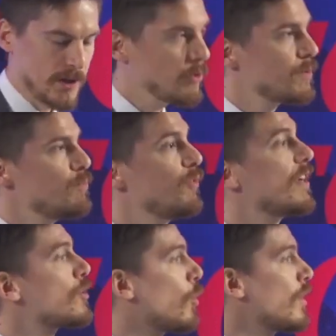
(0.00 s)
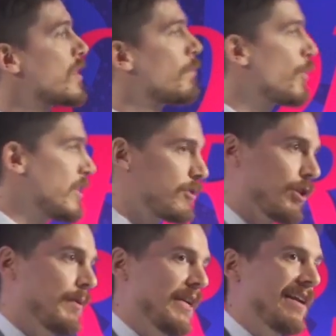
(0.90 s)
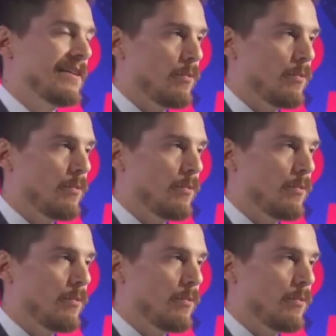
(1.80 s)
right, so it's moving towards some predetermined end.